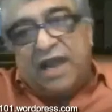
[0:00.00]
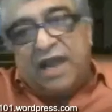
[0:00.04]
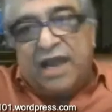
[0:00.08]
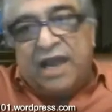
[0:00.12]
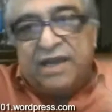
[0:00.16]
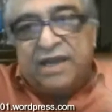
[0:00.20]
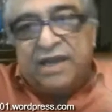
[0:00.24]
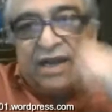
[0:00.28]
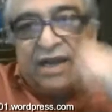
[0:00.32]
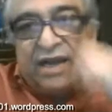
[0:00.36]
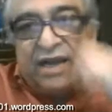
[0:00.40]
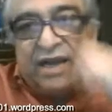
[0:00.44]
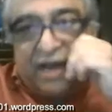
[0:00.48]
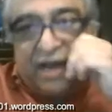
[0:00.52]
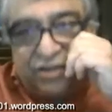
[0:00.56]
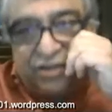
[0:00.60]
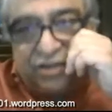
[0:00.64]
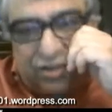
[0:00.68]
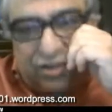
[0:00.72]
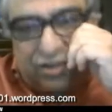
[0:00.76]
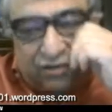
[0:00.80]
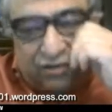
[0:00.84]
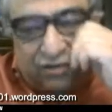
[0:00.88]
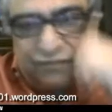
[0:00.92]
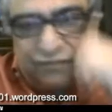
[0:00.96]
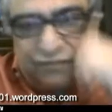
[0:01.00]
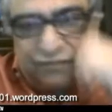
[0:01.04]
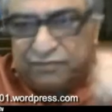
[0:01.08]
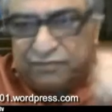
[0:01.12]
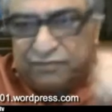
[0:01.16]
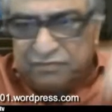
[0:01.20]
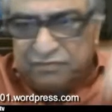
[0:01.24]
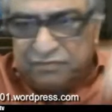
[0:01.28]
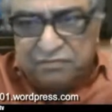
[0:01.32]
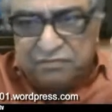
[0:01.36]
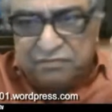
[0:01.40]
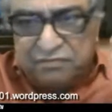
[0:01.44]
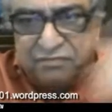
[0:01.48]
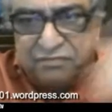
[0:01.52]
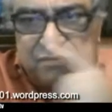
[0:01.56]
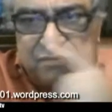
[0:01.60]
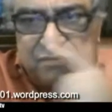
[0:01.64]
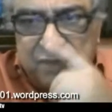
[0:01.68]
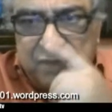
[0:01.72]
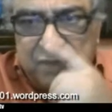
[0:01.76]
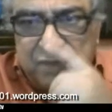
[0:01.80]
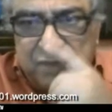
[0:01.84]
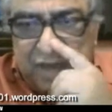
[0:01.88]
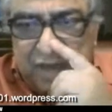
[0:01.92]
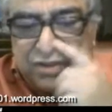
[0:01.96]
and then I just
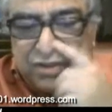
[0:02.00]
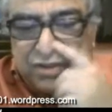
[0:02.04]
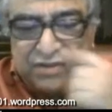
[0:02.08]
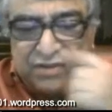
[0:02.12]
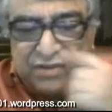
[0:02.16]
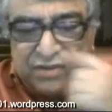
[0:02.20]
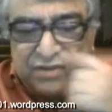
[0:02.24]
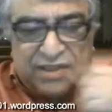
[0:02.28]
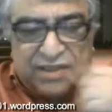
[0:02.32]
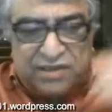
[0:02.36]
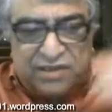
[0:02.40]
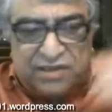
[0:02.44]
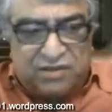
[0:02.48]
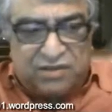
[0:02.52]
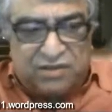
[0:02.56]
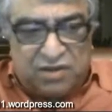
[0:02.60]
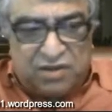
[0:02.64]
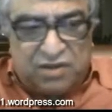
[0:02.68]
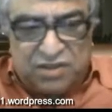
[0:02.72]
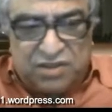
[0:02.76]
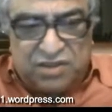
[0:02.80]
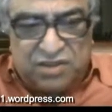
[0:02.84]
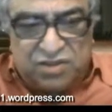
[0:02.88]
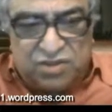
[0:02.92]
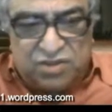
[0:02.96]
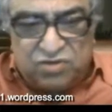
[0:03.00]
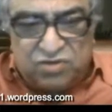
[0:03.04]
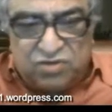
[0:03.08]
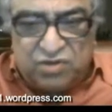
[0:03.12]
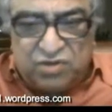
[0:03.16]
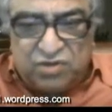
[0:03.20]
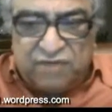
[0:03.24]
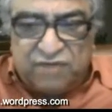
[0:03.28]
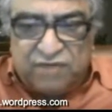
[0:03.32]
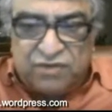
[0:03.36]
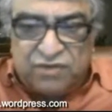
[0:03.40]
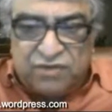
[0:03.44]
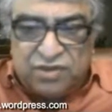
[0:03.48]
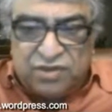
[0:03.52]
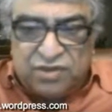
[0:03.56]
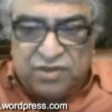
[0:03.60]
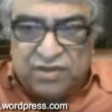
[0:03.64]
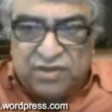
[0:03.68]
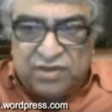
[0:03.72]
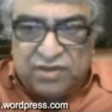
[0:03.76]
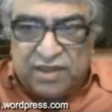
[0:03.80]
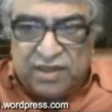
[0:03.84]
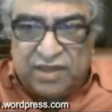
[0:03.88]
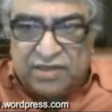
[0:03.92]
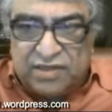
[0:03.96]
I just thought this is so inefficient.
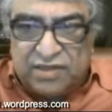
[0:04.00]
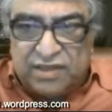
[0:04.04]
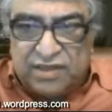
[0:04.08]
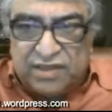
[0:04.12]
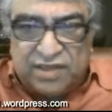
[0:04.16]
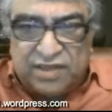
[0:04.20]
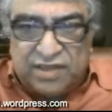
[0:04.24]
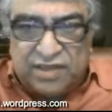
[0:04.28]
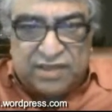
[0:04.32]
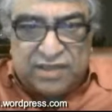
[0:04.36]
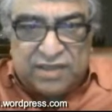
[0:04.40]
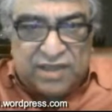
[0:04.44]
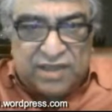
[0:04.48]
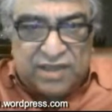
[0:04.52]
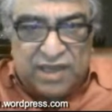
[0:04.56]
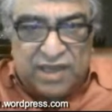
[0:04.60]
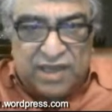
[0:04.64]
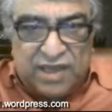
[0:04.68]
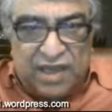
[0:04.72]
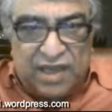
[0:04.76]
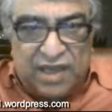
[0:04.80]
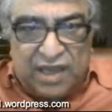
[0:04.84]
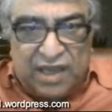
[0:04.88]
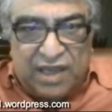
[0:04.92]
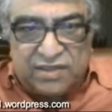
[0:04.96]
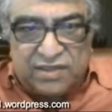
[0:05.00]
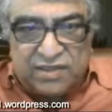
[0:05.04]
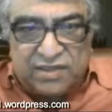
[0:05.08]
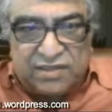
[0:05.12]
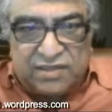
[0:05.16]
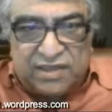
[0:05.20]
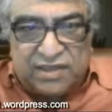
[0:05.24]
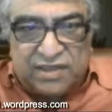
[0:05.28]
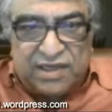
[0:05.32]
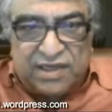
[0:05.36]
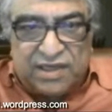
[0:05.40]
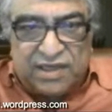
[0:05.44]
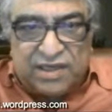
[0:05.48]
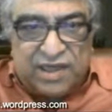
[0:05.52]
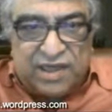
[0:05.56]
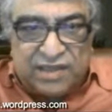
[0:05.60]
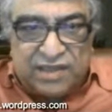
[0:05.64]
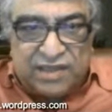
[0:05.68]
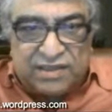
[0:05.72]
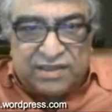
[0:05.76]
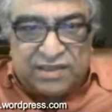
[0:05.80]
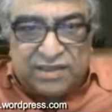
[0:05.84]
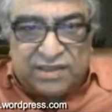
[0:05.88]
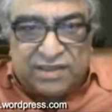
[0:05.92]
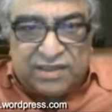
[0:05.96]
As as as as, uh,
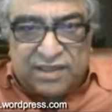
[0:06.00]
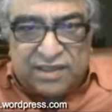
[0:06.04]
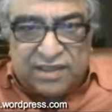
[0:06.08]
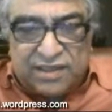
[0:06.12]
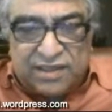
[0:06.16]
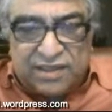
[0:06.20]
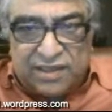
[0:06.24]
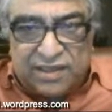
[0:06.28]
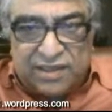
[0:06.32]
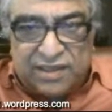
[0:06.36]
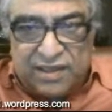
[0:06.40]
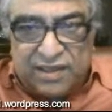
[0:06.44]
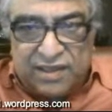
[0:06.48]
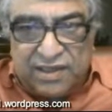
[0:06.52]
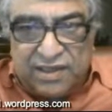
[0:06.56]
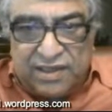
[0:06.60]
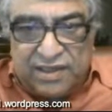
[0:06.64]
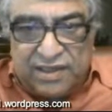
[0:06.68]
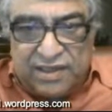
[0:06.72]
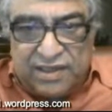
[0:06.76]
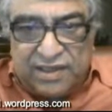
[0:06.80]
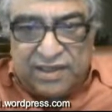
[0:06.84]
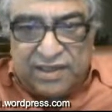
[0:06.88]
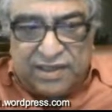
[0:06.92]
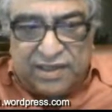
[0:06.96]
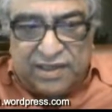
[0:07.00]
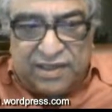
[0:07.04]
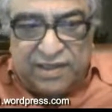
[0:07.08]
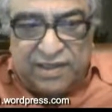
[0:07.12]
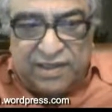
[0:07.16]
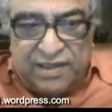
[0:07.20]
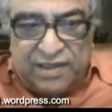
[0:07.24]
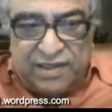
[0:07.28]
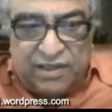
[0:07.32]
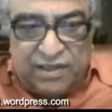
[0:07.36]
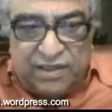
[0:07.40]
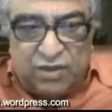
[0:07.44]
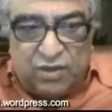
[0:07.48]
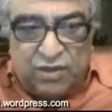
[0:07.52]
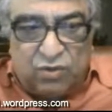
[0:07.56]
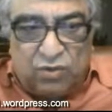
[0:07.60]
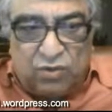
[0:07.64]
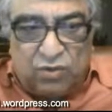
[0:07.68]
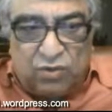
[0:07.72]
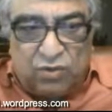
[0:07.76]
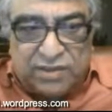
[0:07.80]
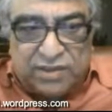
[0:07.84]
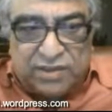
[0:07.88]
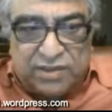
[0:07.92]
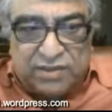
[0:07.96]
as uh, uh, you
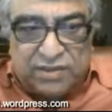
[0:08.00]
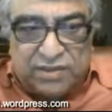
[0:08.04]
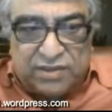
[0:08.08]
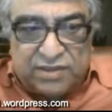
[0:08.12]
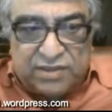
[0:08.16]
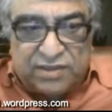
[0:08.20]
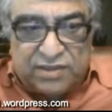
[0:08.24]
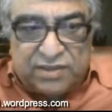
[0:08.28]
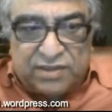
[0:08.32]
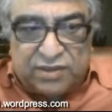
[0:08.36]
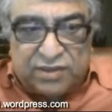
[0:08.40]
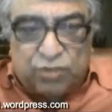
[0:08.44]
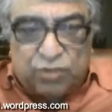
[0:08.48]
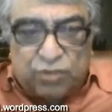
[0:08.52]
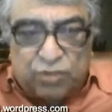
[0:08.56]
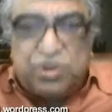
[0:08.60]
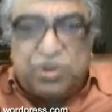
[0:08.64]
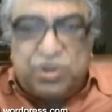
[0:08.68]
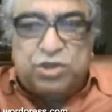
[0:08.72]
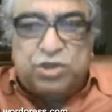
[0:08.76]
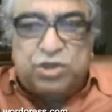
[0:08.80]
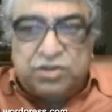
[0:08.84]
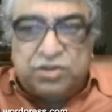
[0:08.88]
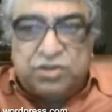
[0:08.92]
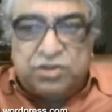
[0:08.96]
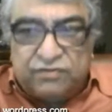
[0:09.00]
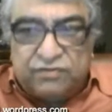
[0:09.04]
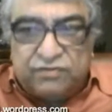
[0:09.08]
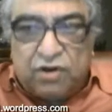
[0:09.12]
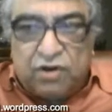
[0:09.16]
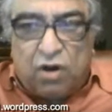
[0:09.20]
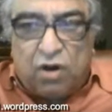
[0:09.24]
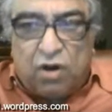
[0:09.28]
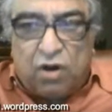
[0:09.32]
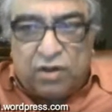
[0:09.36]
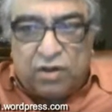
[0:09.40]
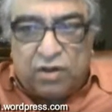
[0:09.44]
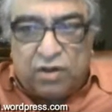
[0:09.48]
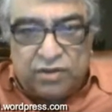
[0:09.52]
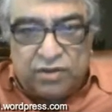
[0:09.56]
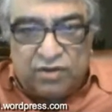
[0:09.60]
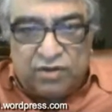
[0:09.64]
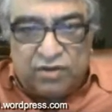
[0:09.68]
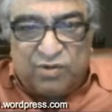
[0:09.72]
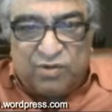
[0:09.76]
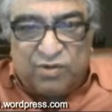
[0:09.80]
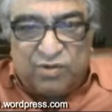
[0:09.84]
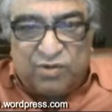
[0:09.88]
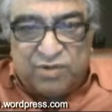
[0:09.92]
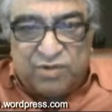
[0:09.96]
know, as uh, creatures of God. You
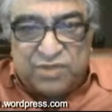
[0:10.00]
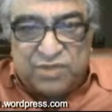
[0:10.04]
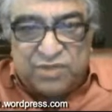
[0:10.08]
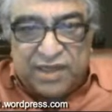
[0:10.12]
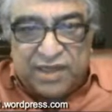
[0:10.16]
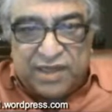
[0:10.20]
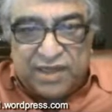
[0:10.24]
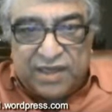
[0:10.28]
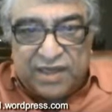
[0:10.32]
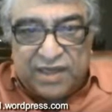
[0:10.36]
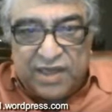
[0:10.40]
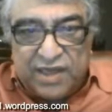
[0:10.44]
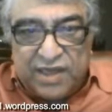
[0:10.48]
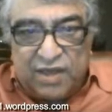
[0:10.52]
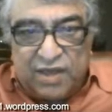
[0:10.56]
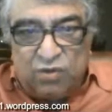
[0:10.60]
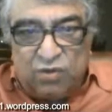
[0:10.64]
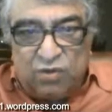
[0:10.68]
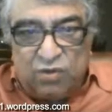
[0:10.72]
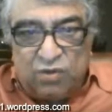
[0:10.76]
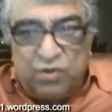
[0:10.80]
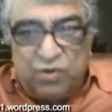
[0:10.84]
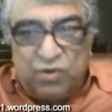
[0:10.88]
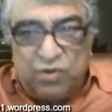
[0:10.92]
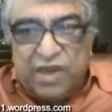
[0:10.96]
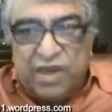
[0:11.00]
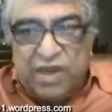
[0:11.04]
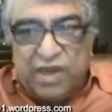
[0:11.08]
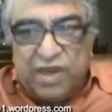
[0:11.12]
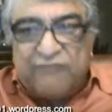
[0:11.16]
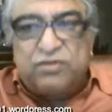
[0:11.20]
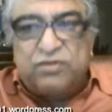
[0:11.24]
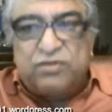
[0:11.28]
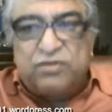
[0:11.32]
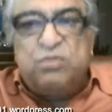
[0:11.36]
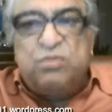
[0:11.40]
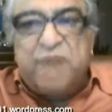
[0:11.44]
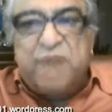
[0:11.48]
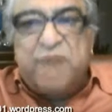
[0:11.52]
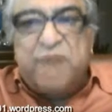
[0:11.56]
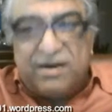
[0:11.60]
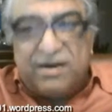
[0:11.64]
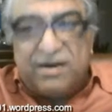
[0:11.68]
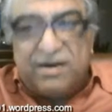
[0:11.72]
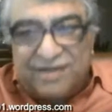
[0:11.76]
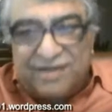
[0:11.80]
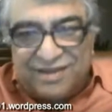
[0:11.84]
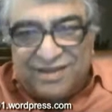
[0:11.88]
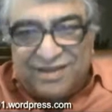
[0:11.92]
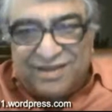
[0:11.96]
know what I'm saying? we have to do
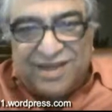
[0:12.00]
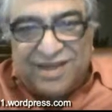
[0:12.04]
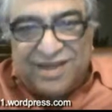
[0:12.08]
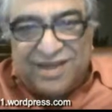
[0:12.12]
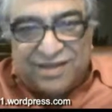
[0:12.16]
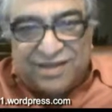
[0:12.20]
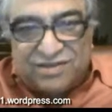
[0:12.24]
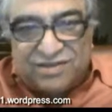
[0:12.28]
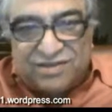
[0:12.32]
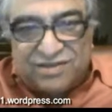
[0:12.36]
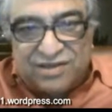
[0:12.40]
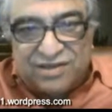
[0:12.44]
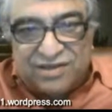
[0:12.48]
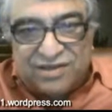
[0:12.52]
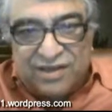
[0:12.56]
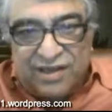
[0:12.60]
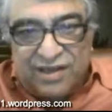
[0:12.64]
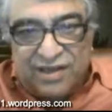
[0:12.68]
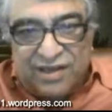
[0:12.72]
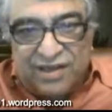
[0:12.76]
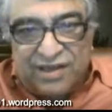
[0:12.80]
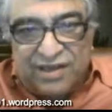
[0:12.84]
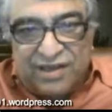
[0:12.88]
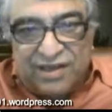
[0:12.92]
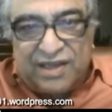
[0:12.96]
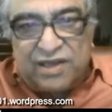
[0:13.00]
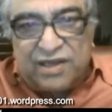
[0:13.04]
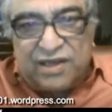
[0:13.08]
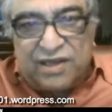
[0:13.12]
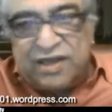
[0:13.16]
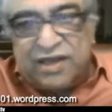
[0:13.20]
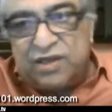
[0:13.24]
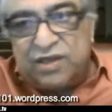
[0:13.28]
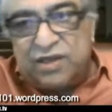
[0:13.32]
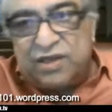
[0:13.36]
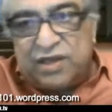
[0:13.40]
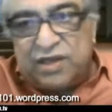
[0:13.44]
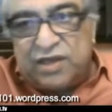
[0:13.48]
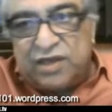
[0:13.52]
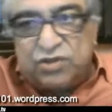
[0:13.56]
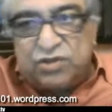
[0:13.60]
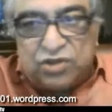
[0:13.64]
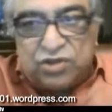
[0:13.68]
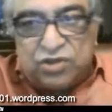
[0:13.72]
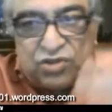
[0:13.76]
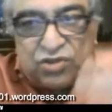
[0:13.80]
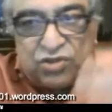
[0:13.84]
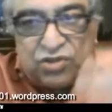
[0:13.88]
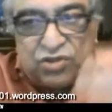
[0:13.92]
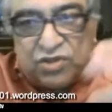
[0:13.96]
better than this, than, than
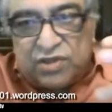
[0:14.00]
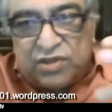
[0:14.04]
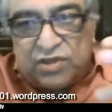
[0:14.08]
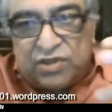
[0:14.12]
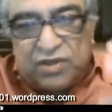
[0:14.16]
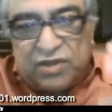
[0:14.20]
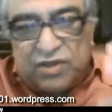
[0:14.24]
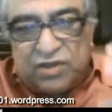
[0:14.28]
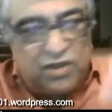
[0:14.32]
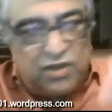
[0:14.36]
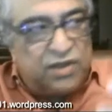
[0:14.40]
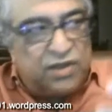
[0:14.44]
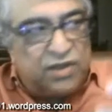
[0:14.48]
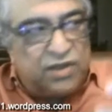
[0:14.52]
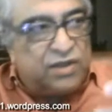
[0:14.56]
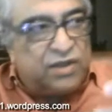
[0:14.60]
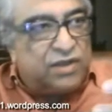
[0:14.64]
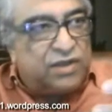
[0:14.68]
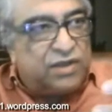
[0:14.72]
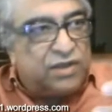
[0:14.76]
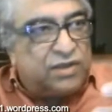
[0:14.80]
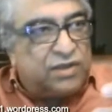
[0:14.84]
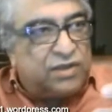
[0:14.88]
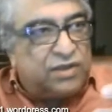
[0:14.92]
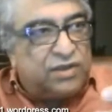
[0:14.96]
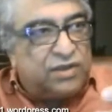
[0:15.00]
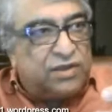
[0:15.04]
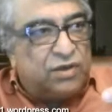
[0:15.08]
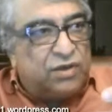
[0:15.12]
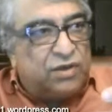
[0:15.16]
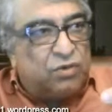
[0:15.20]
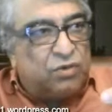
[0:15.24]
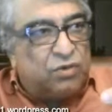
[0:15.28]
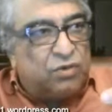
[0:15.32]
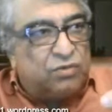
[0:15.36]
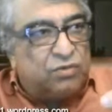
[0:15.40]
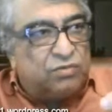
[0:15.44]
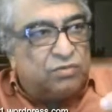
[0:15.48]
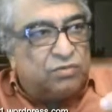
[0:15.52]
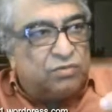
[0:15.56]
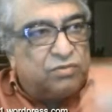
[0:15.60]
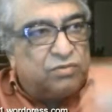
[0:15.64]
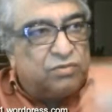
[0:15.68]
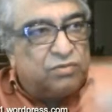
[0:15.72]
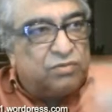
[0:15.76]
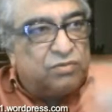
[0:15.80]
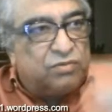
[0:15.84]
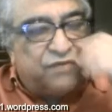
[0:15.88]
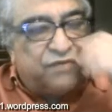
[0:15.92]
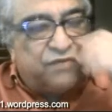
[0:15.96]
just, to, uh, you know,
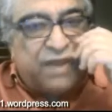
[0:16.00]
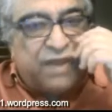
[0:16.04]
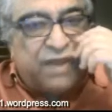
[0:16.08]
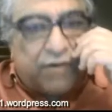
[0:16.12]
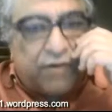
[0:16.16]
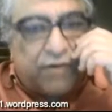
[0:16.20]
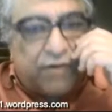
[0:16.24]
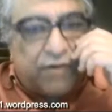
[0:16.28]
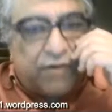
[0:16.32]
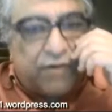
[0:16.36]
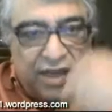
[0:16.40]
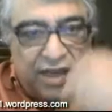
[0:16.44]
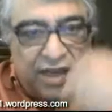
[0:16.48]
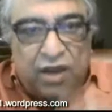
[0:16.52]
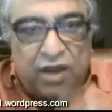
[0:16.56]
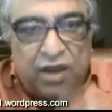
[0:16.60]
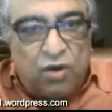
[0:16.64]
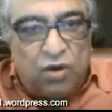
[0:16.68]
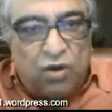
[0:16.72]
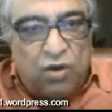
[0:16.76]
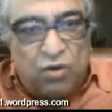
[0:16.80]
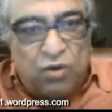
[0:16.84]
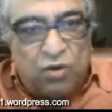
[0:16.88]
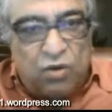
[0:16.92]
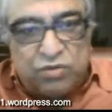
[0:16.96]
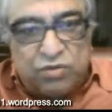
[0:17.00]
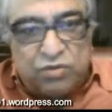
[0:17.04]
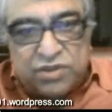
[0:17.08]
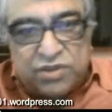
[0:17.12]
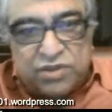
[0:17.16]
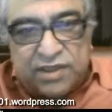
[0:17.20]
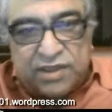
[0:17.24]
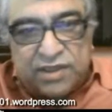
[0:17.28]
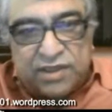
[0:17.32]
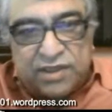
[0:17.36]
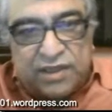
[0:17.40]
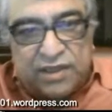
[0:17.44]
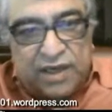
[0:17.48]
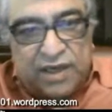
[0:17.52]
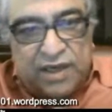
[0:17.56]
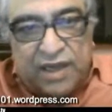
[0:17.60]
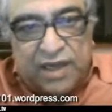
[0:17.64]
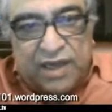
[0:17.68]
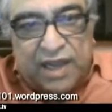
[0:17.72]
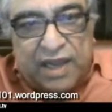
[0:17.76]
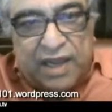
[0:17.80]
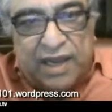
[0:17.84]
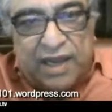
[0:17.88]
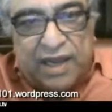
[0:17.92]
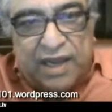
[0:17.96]
feed our egos and,
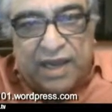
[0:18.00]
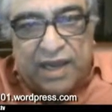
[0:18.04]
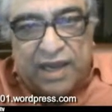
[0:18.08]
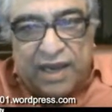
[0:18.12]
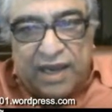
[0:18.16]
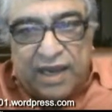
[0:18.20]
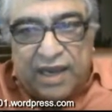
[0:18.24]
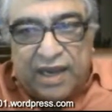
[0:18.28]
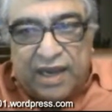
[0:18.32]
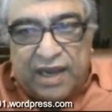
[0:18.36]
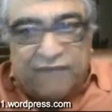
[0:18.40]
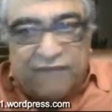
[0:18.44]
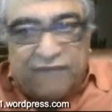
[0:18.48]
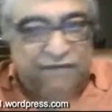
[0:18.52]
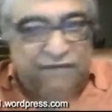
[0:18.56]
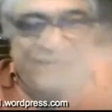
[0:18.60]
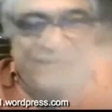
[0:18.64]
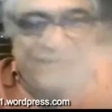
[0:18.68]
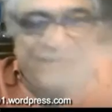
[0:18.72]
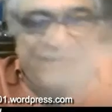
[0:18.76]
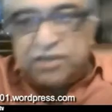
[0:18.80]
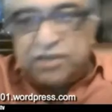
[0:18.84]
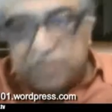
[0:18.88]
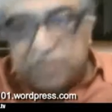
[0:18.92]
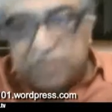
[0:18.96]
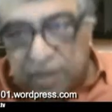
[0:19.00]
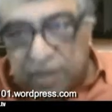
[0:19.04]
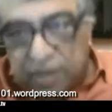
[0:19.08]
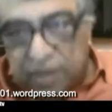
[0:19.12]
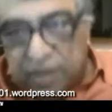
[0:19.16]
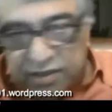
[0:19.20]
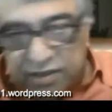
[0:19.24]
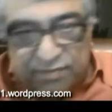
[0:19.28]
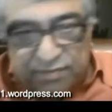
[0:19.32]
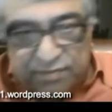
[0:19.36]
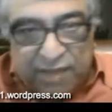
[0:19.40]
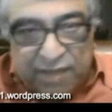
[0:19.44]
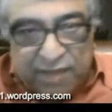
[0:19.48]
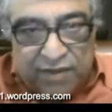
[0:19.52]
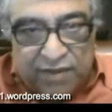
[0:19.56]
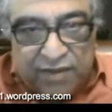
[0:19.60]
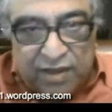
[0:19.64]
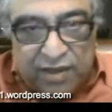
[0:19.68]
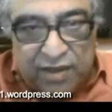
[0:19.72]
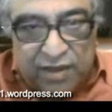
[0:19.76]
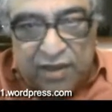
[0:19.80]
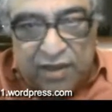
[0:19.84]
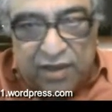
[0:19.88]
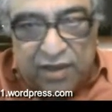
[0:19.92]
and, and, and fantasize about. Right.